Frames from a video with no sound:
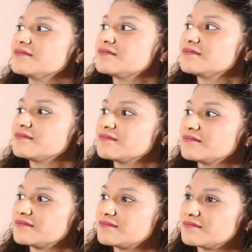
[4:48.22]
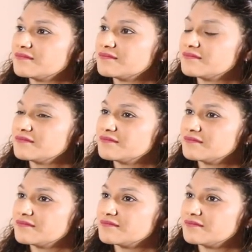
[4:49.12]

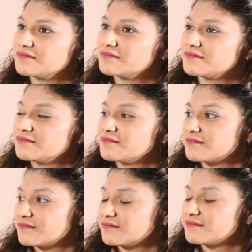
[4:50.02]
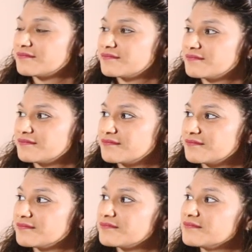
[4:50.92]

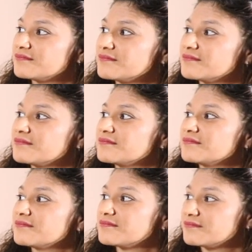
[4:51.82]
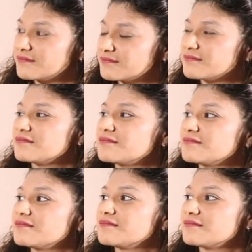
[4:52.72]

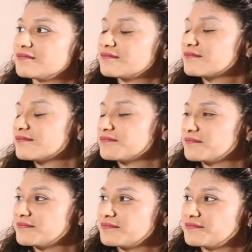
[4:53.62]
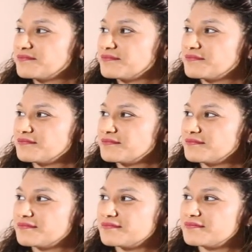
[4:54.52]

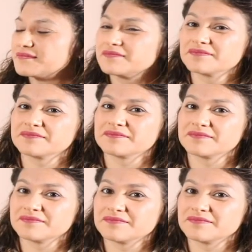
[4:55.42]
The person shown says nothing.